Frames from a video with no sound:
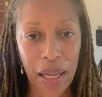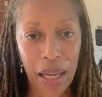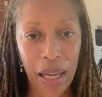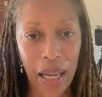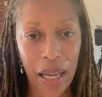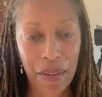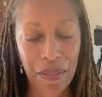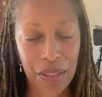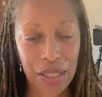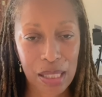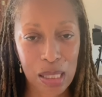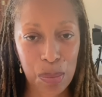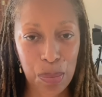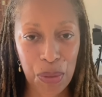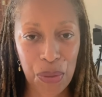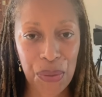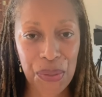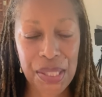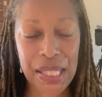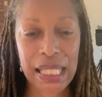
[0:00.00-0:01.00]
have
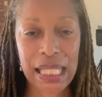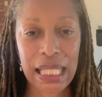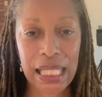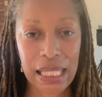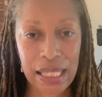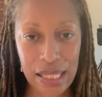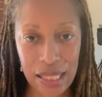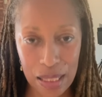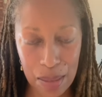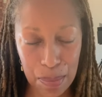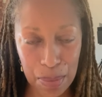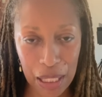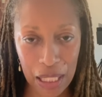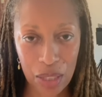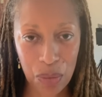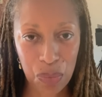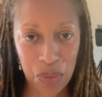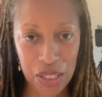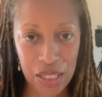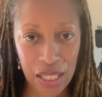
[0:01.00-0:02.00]
experienced instant
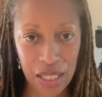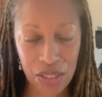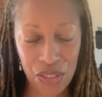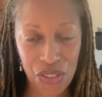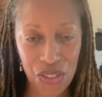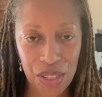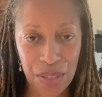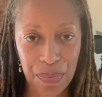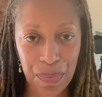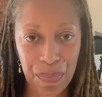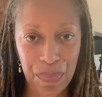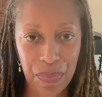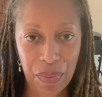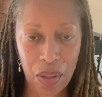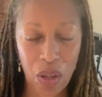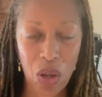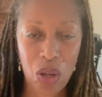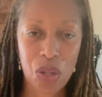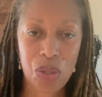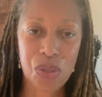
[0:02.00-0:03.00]
pain reduction.
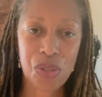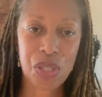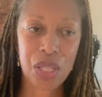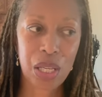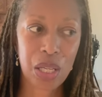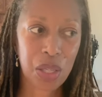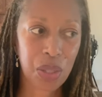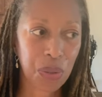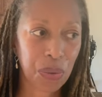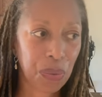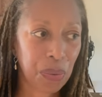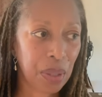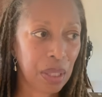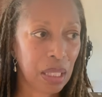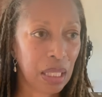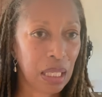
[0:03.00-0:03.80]
Also,